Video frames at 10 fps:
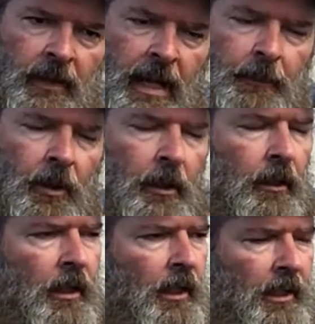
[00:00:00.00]
that
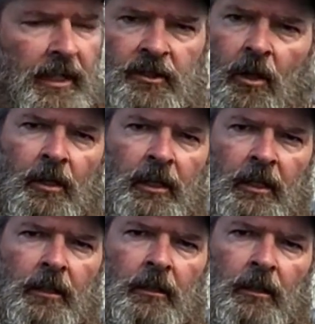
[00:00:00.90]
part. It's all
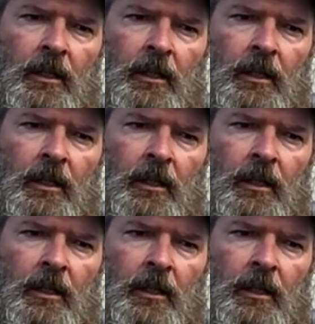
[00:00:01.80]
here.